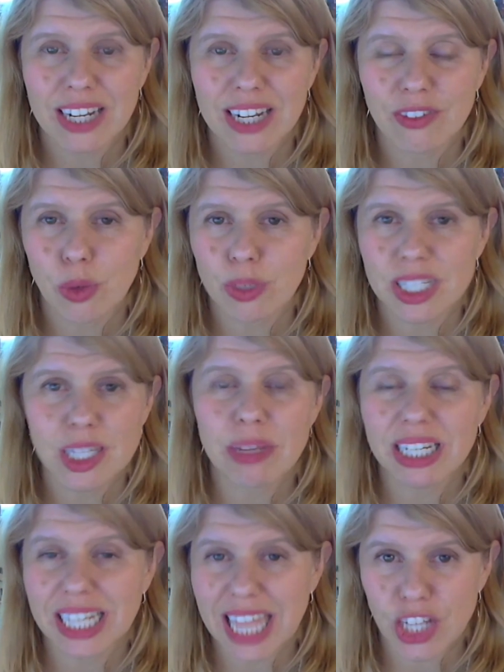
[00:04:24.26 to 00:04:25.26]
But if there was some
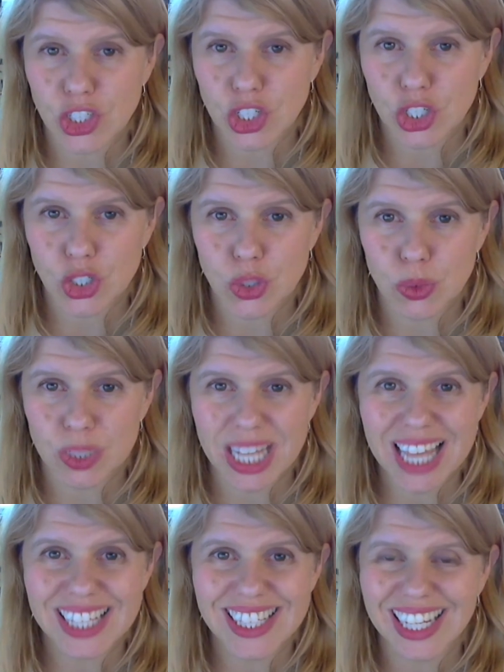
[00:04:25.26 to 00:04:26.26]
indication to do
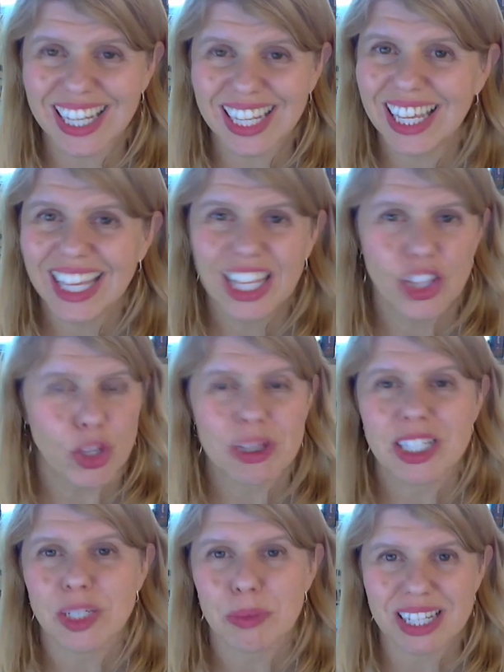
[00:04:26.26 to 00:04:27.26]
testing, there
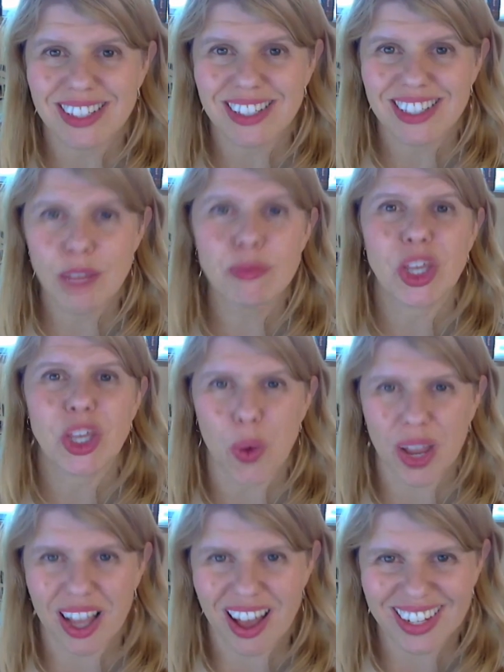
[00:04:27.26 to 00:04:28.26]
must have been something
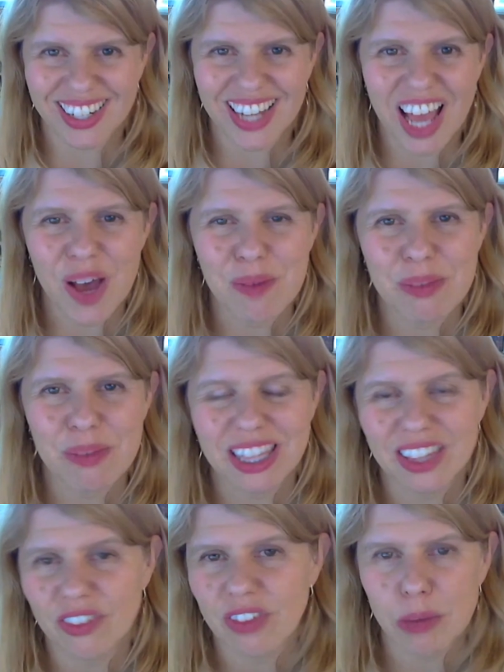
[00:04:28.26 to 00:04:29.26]
going on
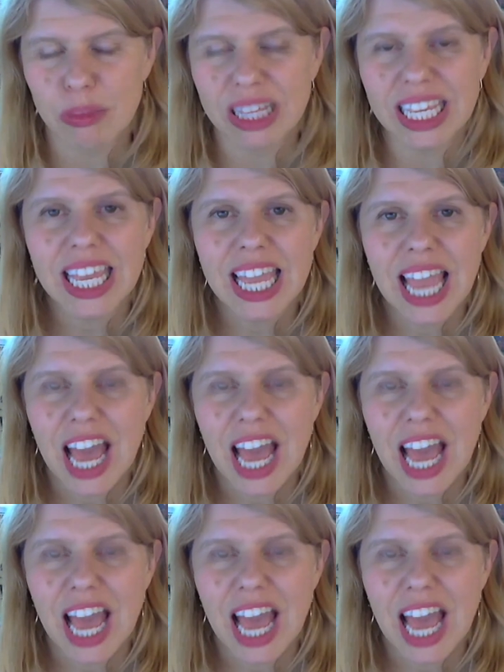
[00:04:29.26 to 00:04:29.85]
in the family.